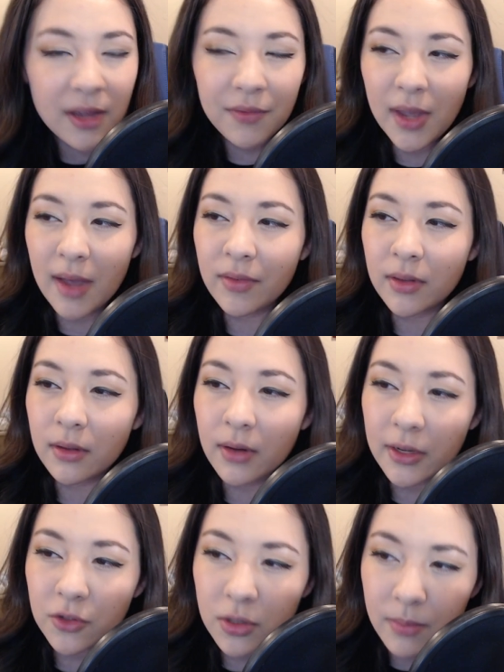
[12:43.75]
if you have a little
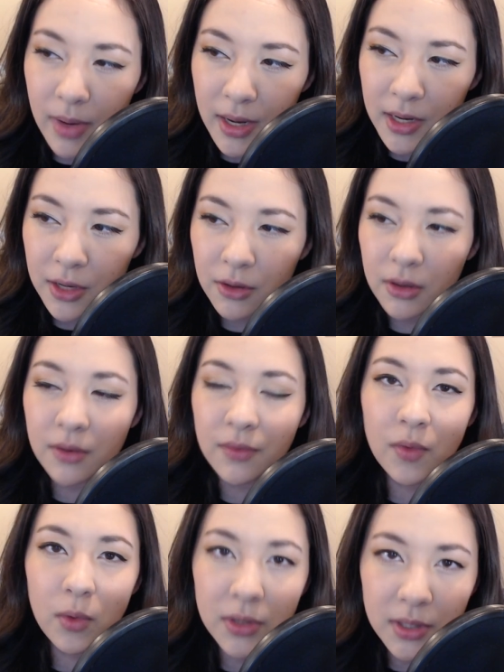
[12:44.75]
extra money, you can
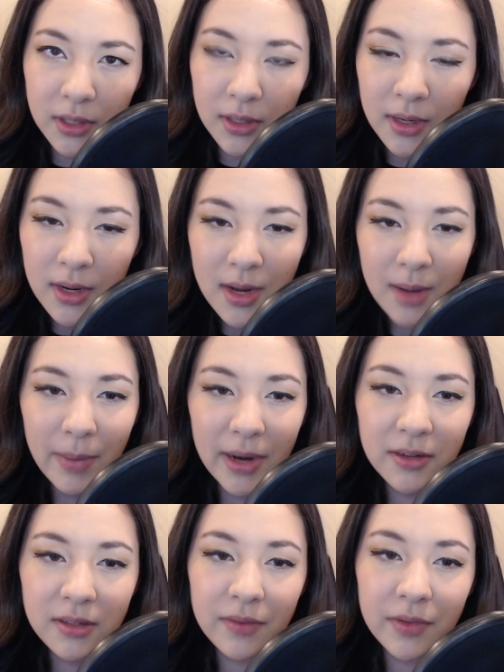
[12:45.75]
afford to buy
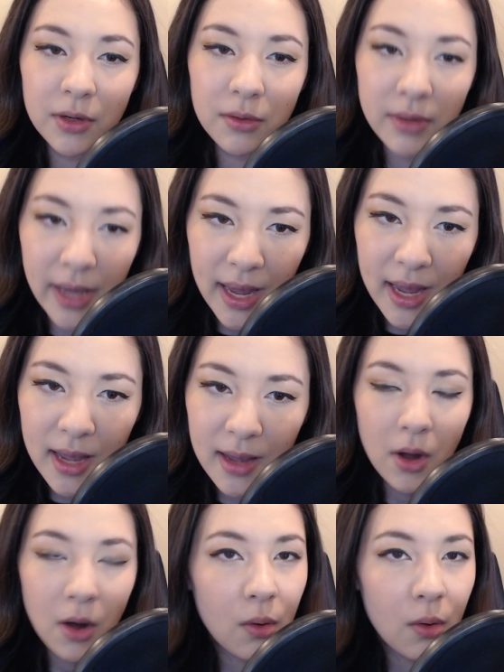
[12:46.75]
yourself a new game,